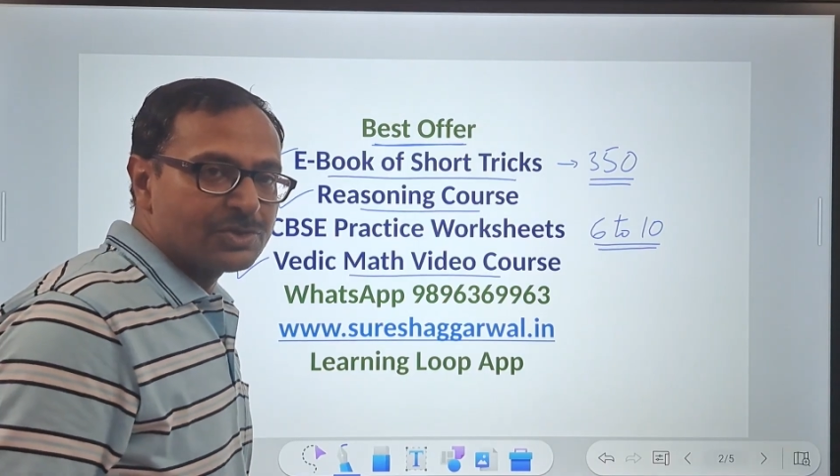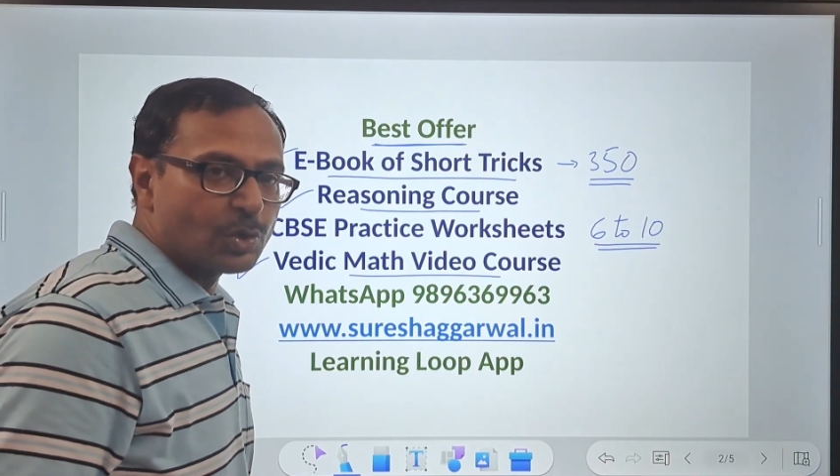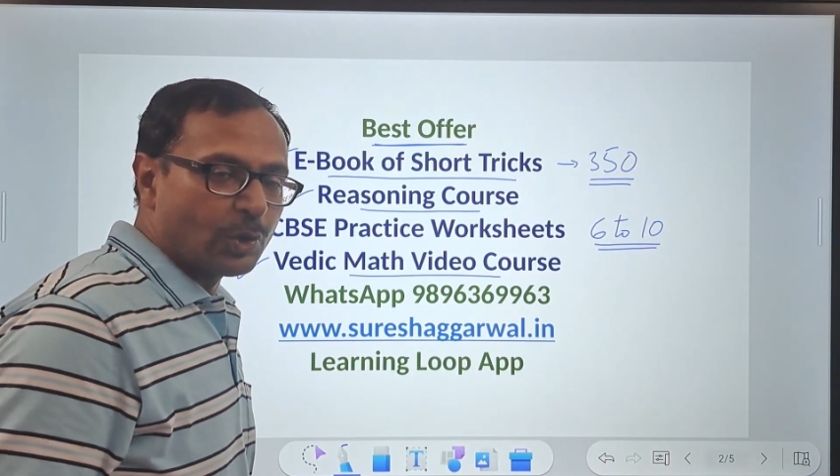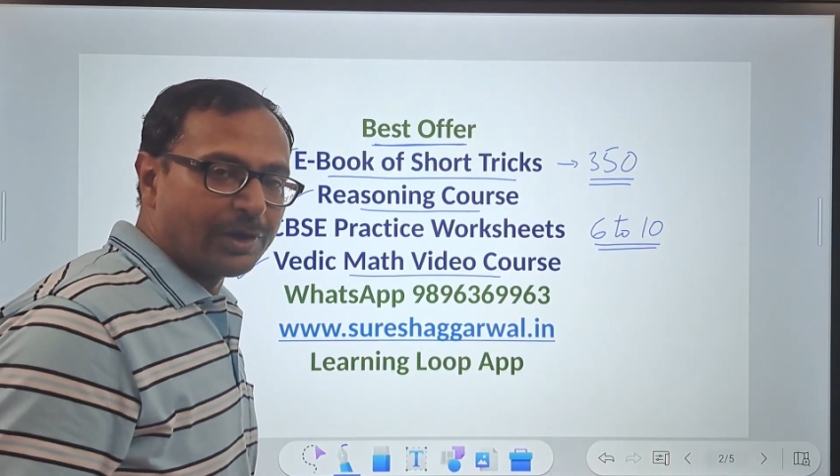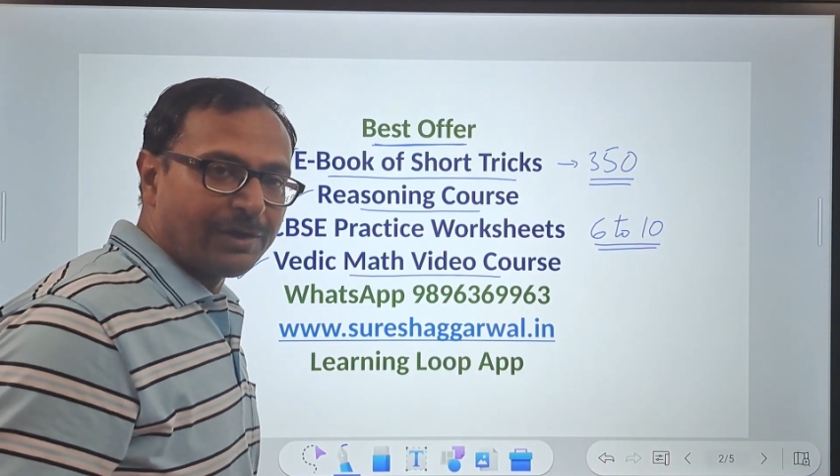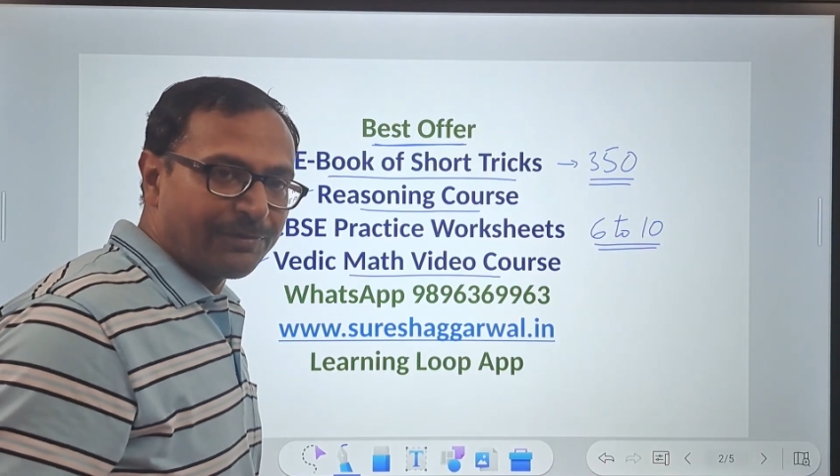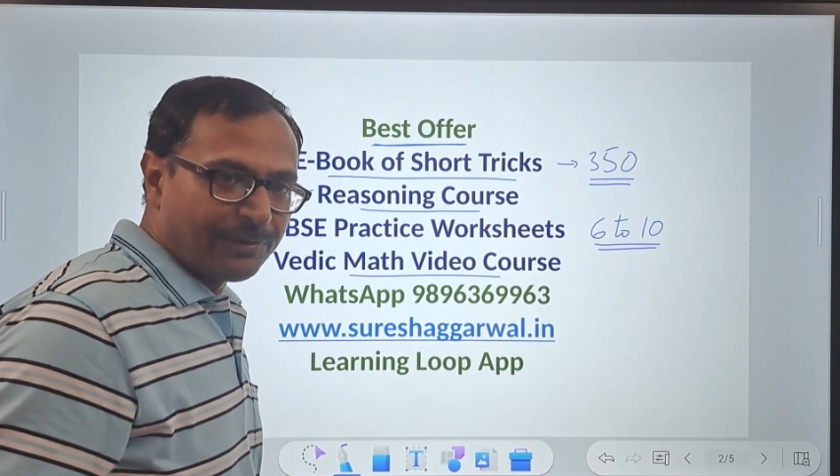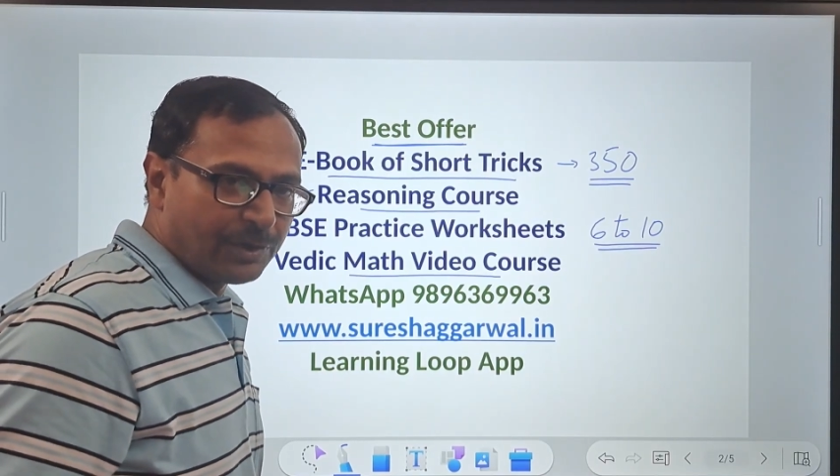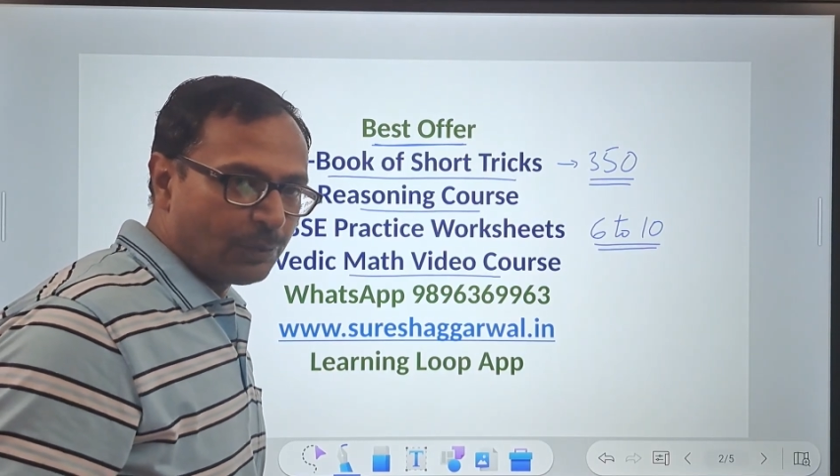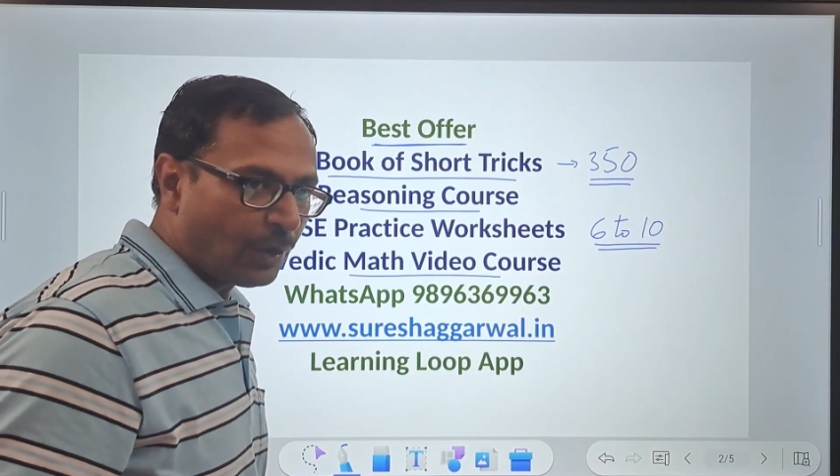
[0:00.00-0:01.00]
So if
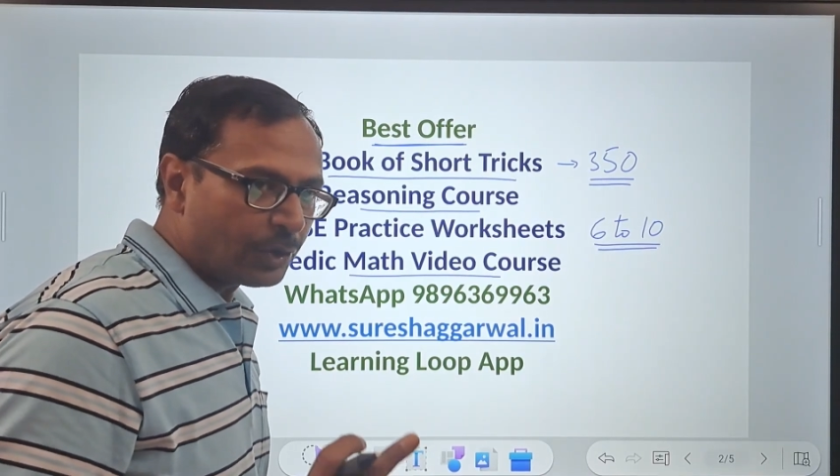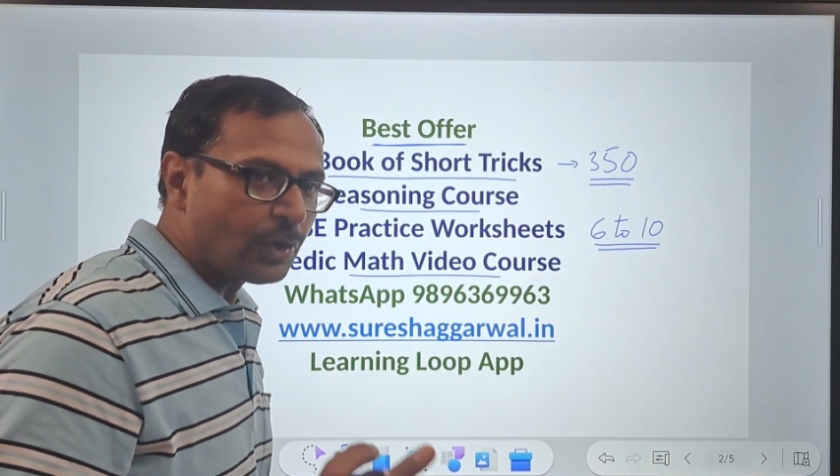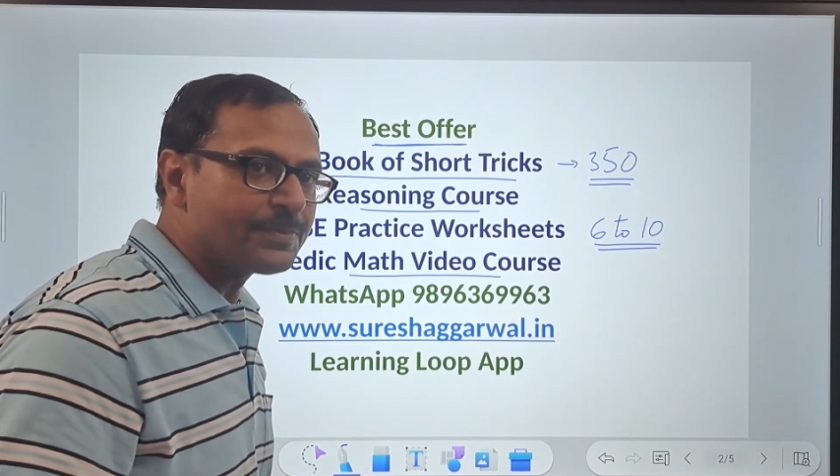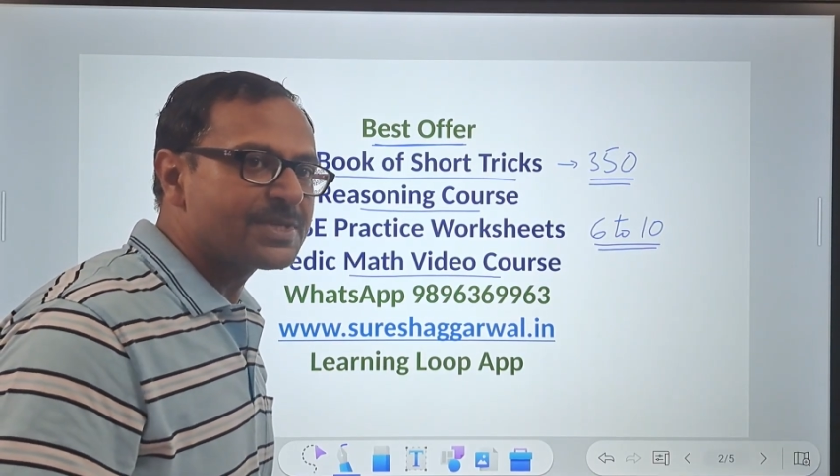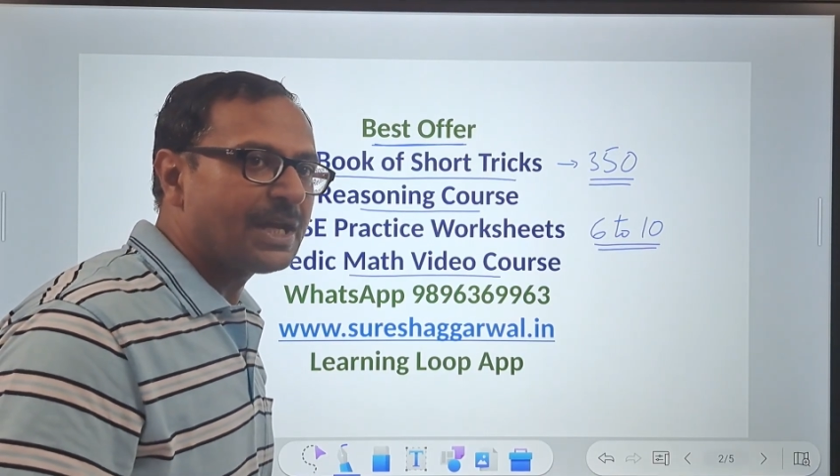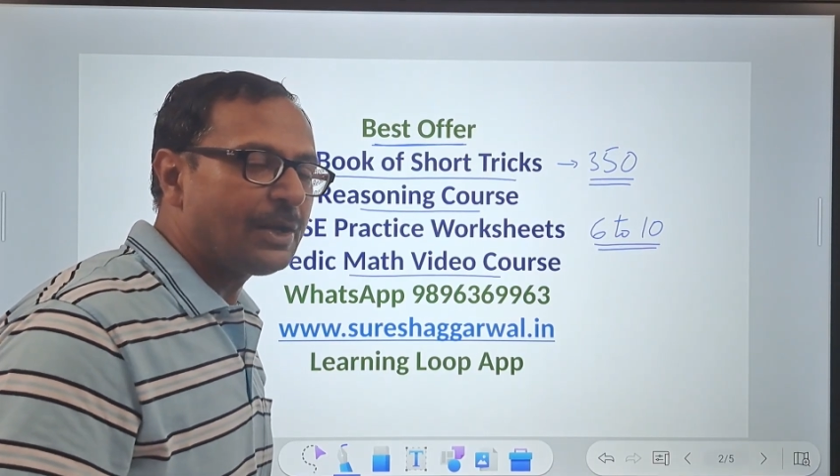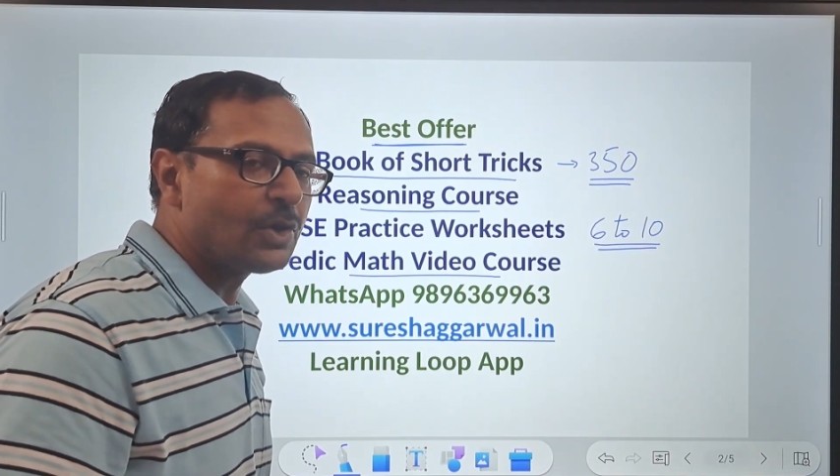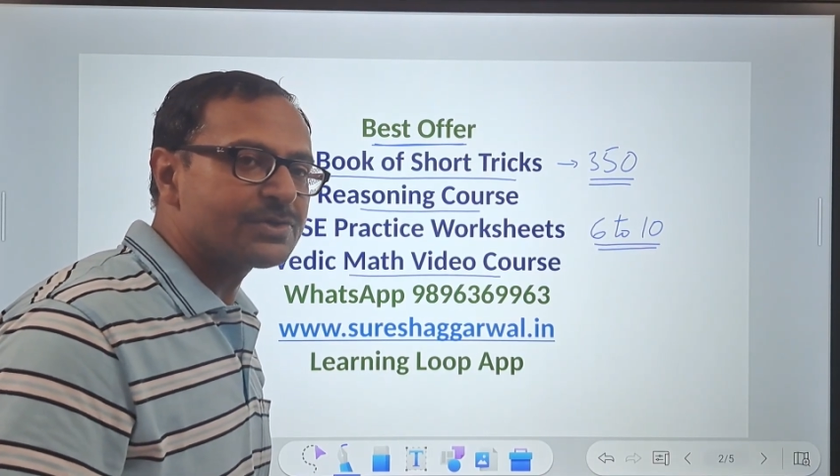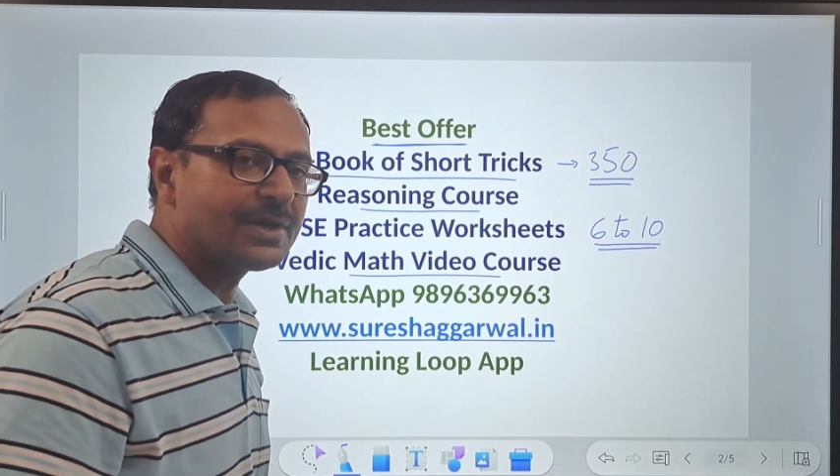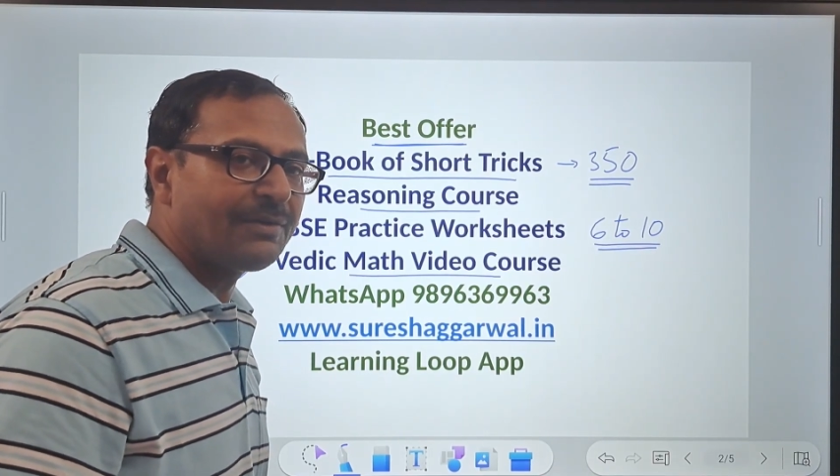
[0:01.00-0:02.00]
you want to upskill
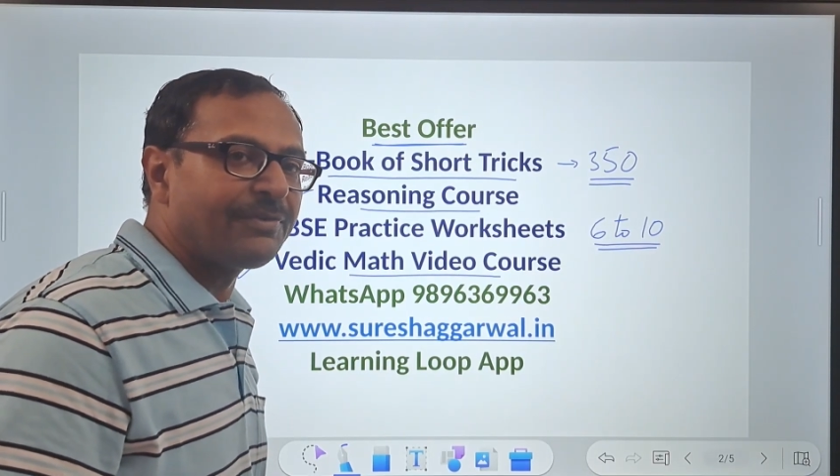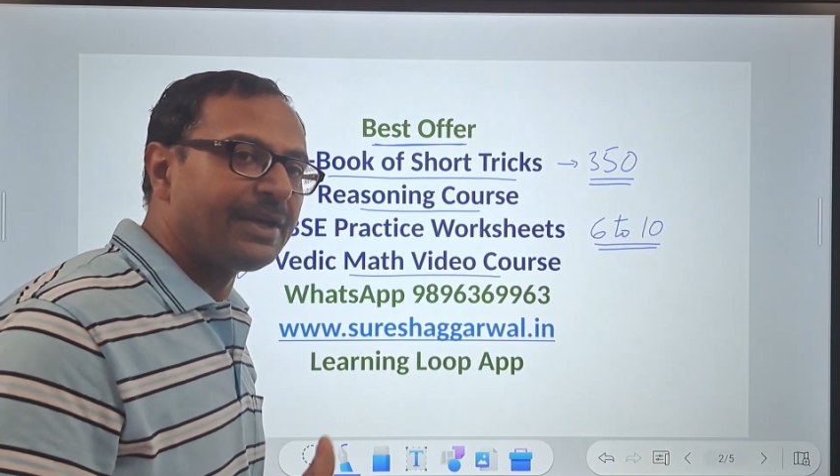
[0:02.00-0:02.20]
yourself